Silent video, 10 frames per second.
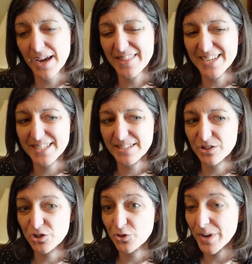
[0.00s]
and they seek to
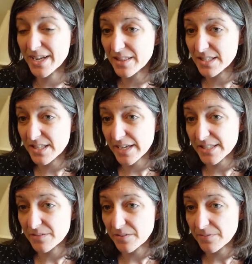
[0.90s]
shrink the
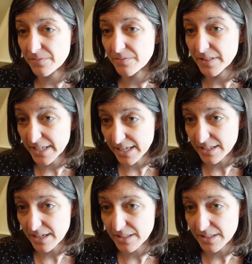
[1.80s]
size of the fleet